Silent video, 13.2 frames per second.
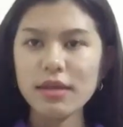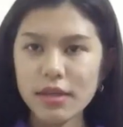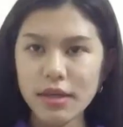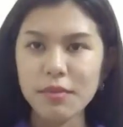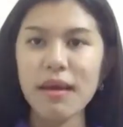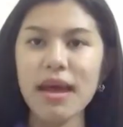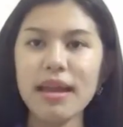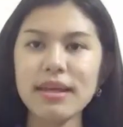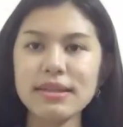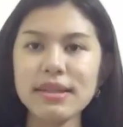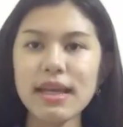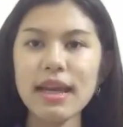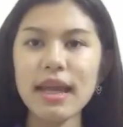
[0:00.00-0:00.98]
The
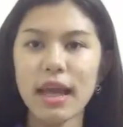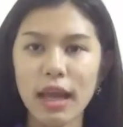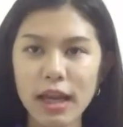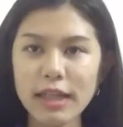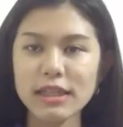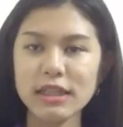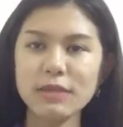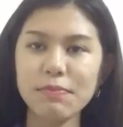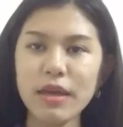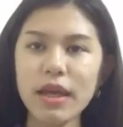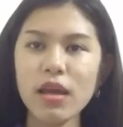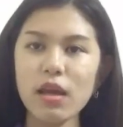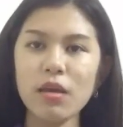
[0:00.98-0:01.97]
Malaysian English
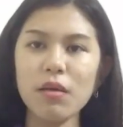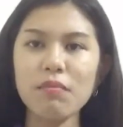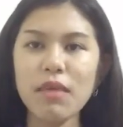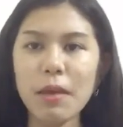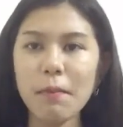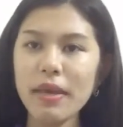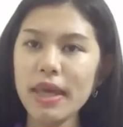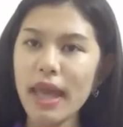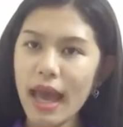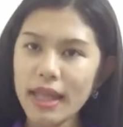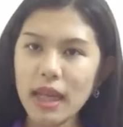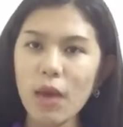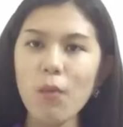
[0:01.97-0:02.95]
speaker may be
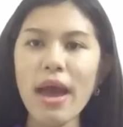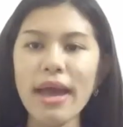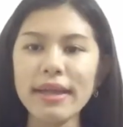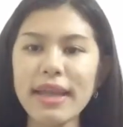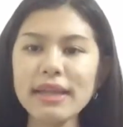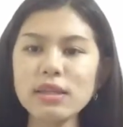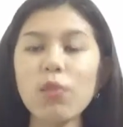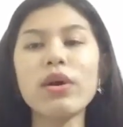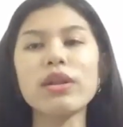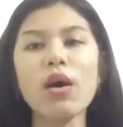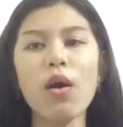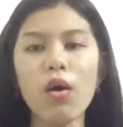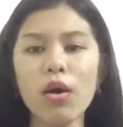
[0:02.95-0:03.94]
unaware that
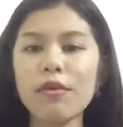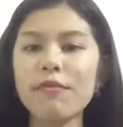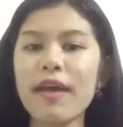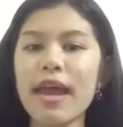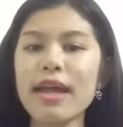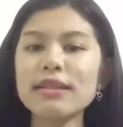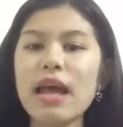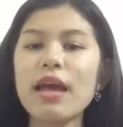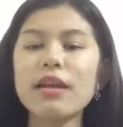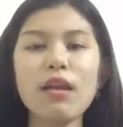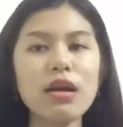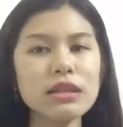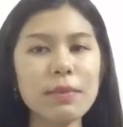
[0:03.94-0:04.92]
word or phrase
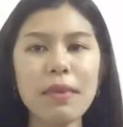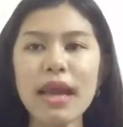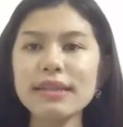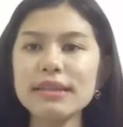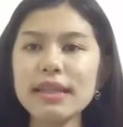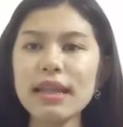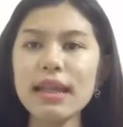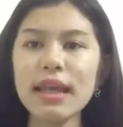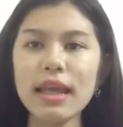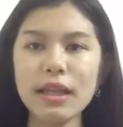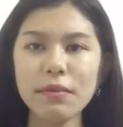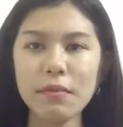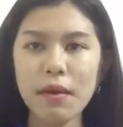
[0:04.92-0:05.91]
not present
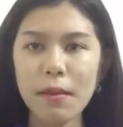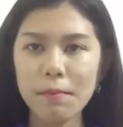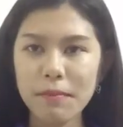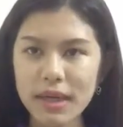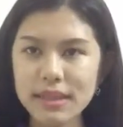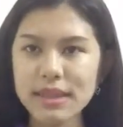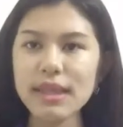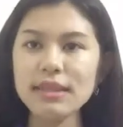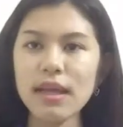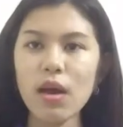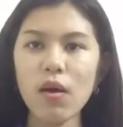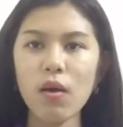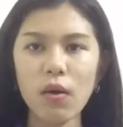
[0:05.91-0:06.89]
in
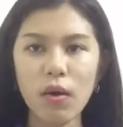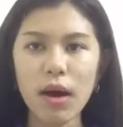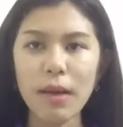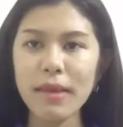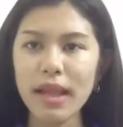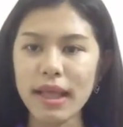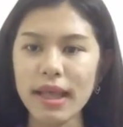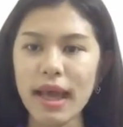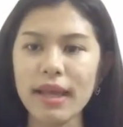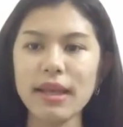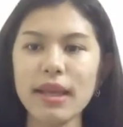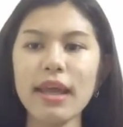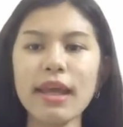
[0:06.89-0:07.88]
British or
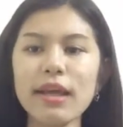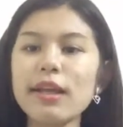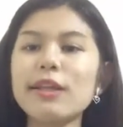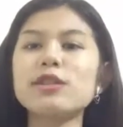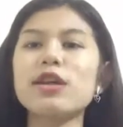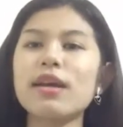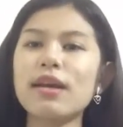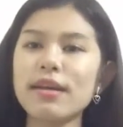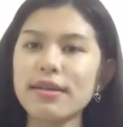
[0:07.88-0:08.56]
American English.